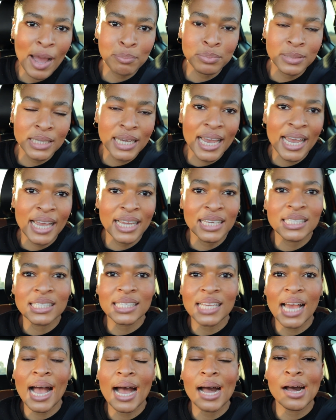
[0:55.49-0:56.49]
update.
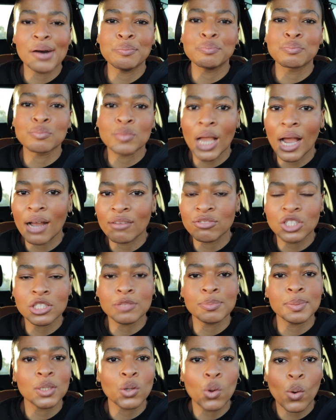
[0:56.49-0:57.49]
I've
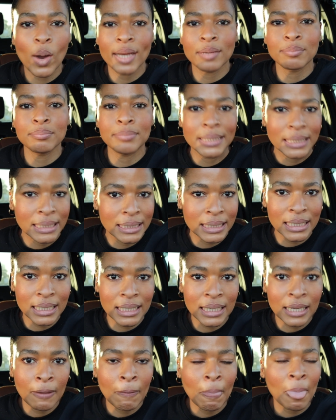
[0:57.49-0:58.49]
just been quite
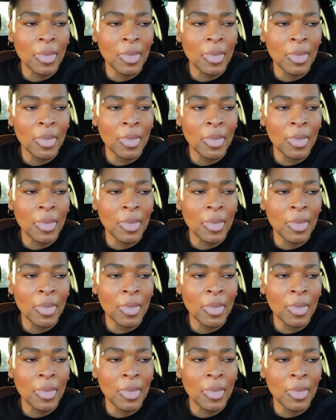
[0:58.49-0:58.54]
busy.